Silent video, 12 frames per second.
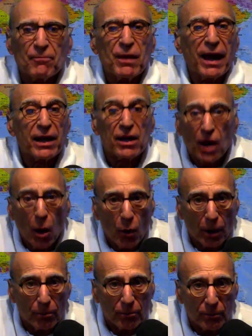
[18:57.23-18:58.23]
I didn't know
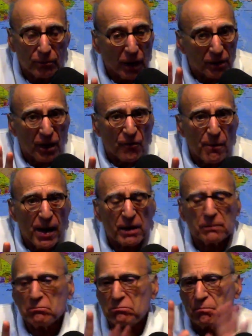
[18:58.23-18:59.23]
him. I never met
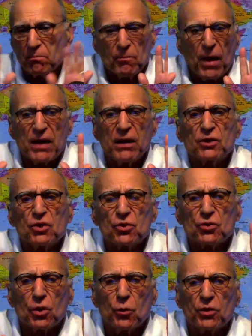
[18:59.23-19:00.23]
him, had nothing to
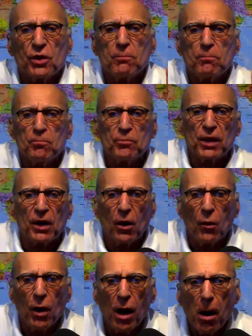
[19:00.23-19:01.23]
do with him,
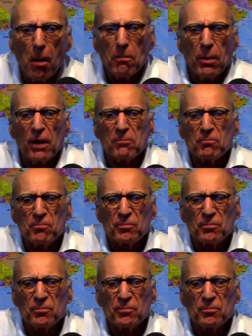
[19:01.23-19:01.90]
but